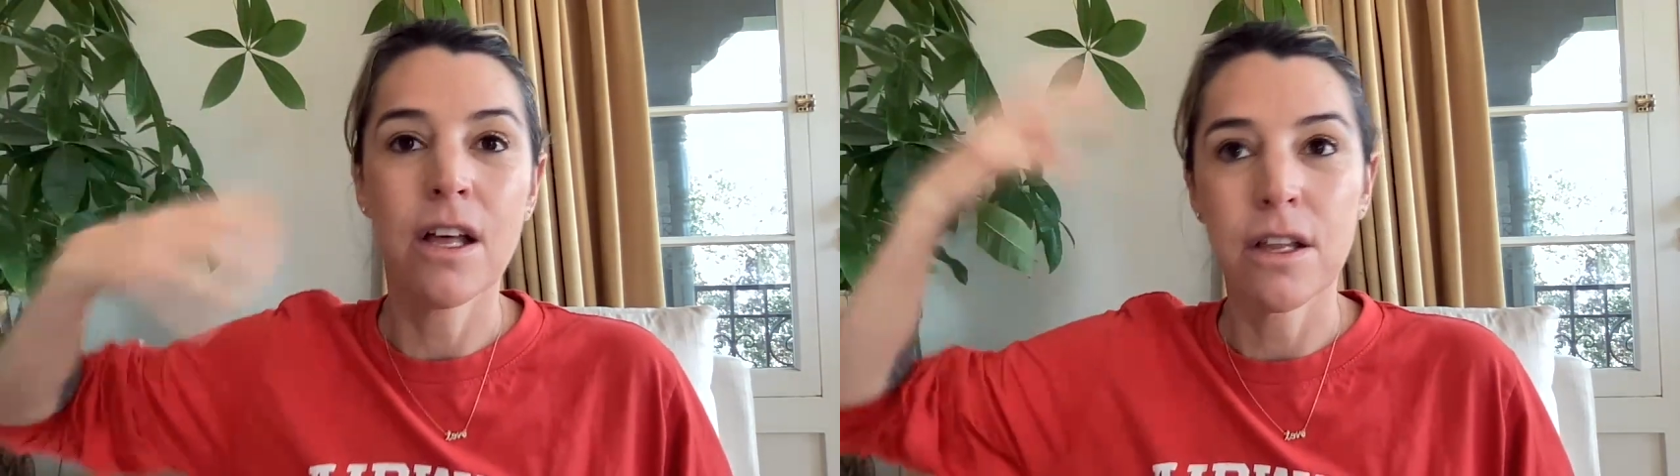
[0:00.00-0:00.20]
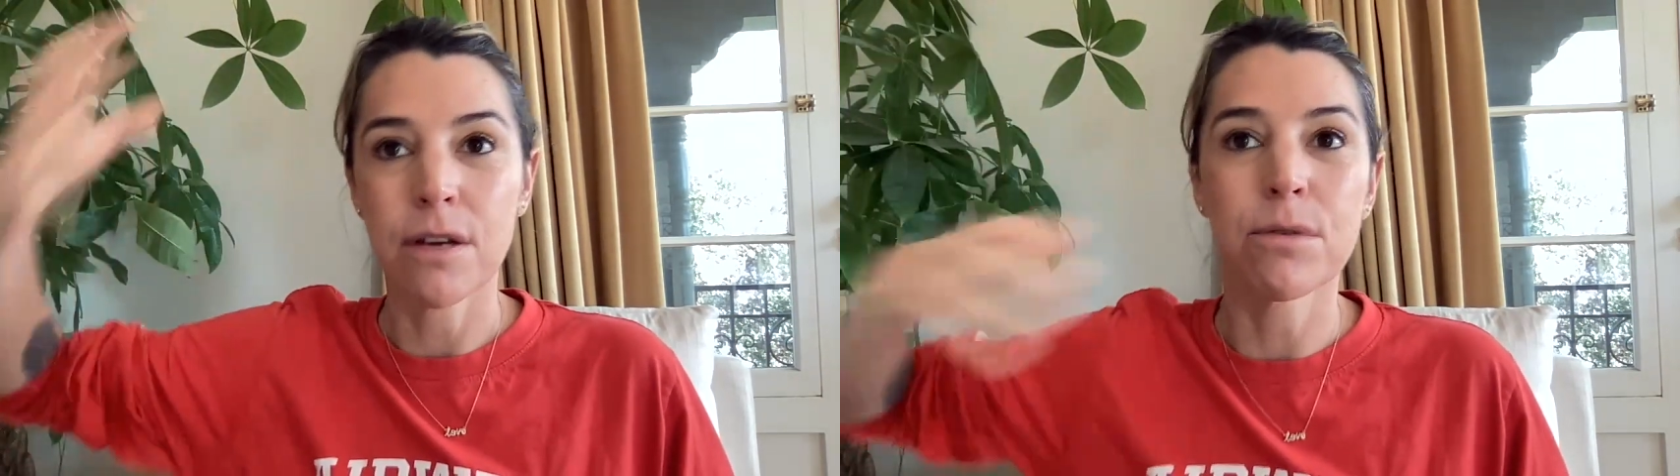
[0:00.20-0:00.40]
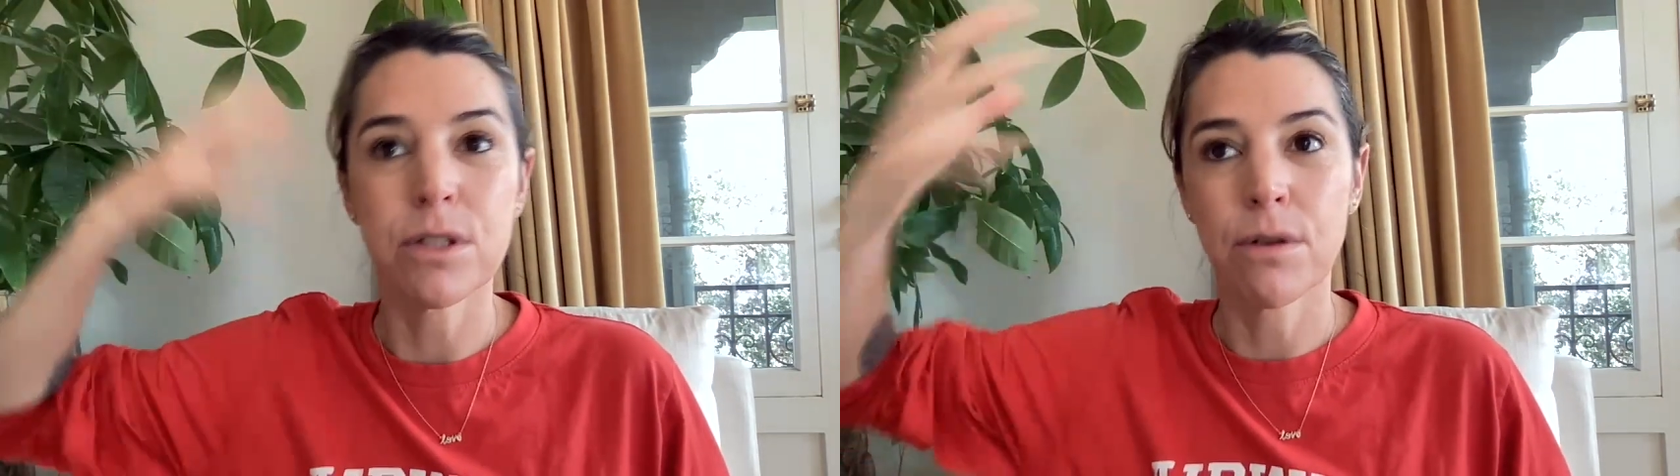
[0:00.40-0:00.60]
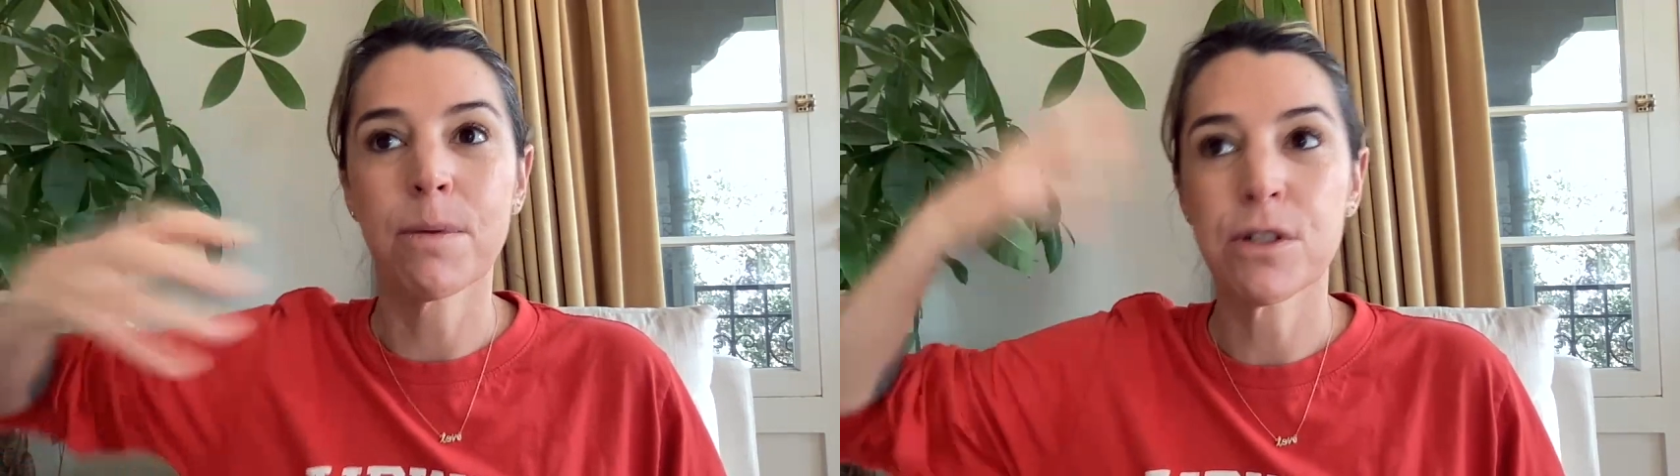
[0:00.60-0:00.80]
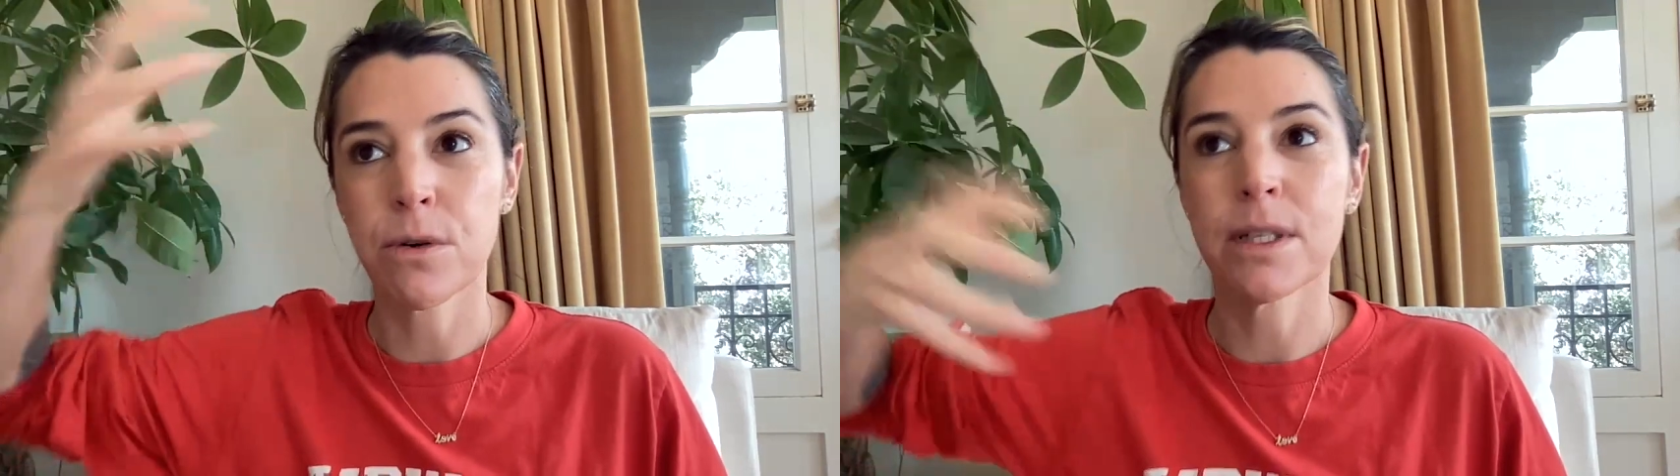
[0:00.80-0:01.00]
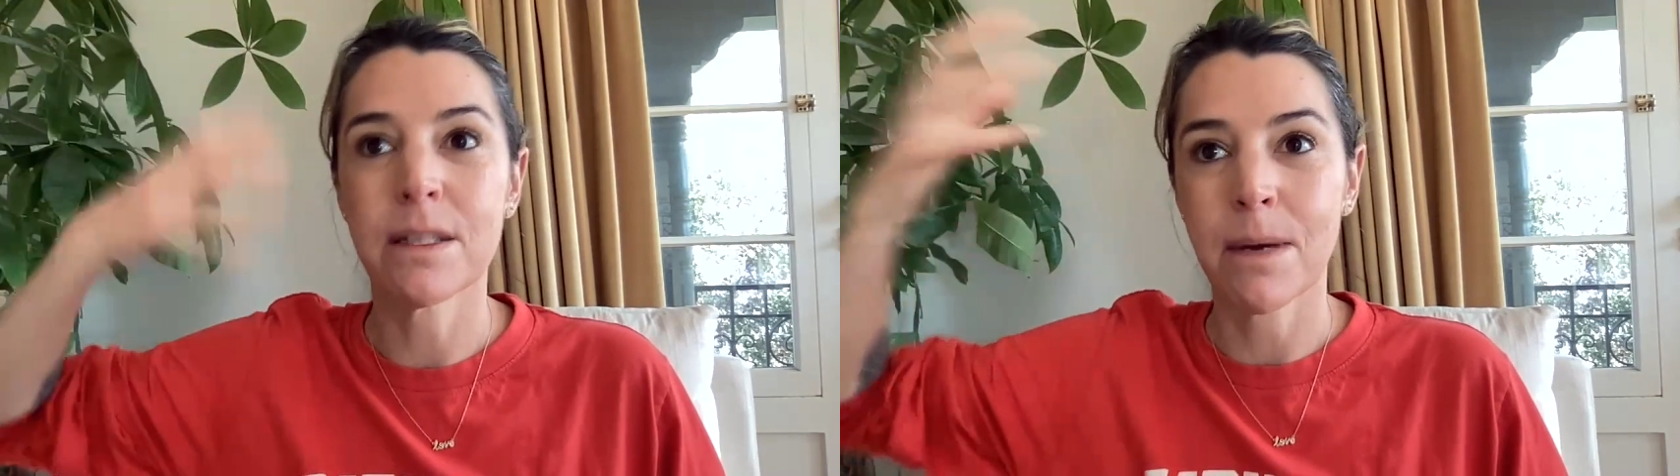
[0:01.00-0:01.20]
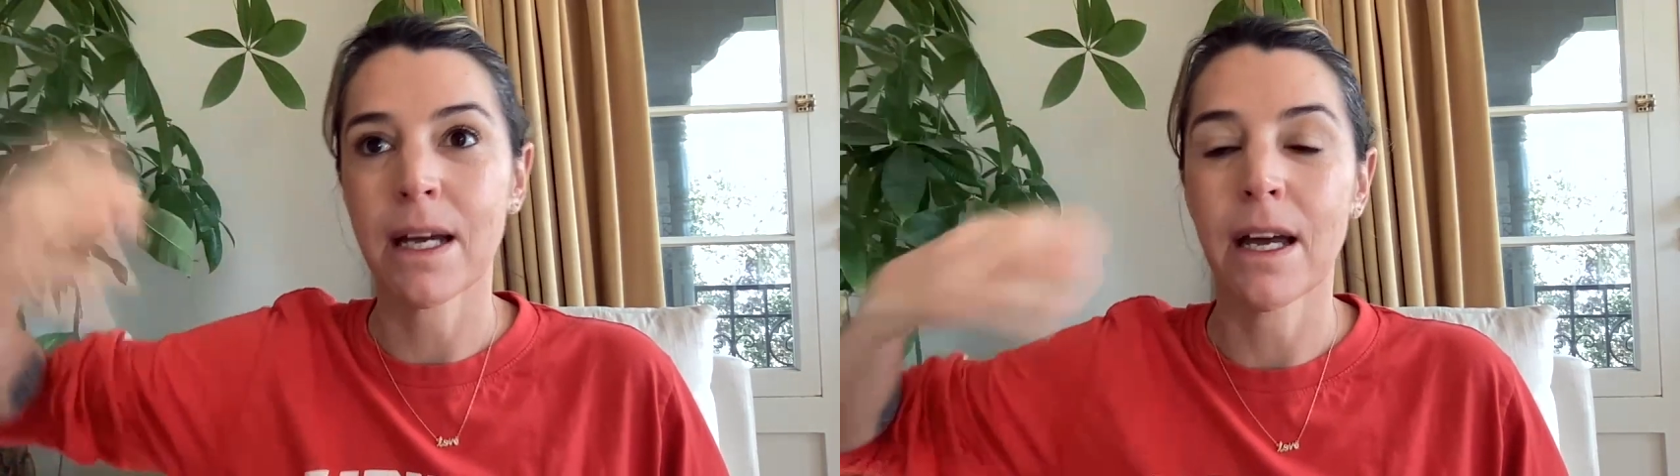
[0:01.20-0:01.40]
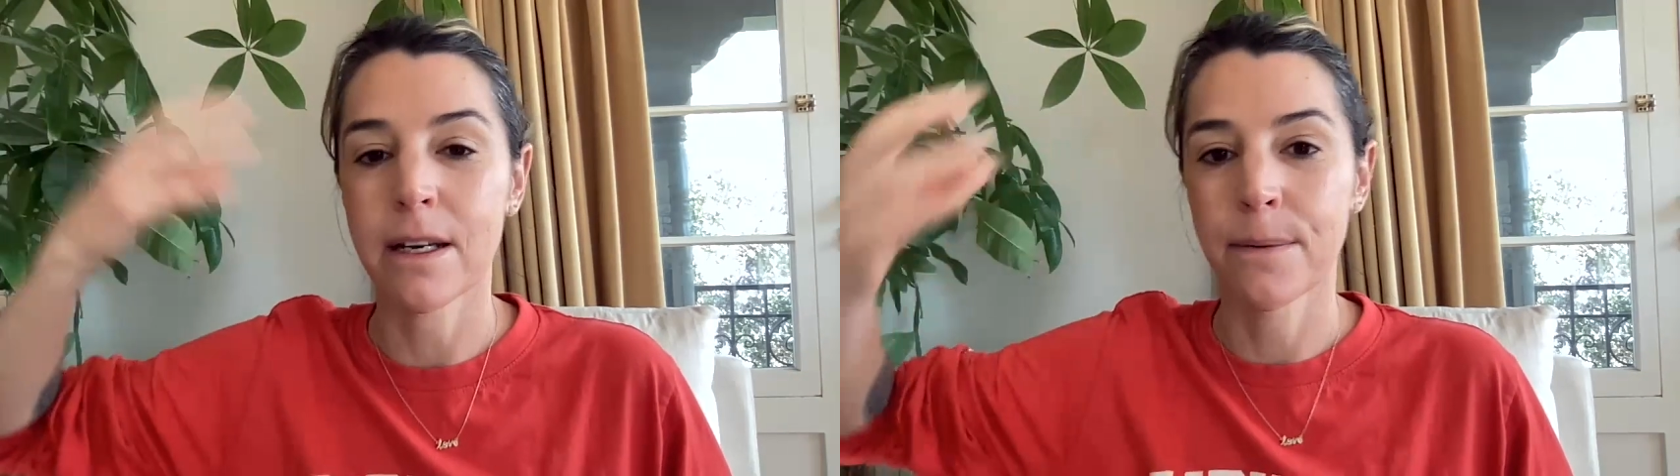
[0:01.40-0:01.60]
There was so much noise in my
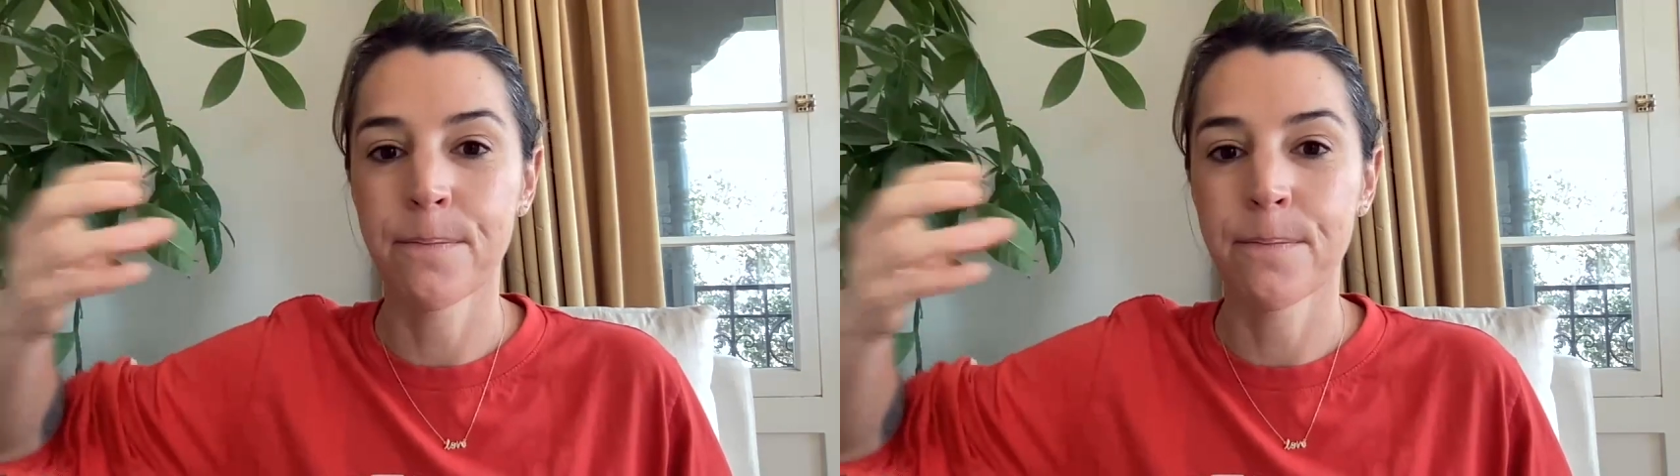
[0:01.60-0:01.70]
head,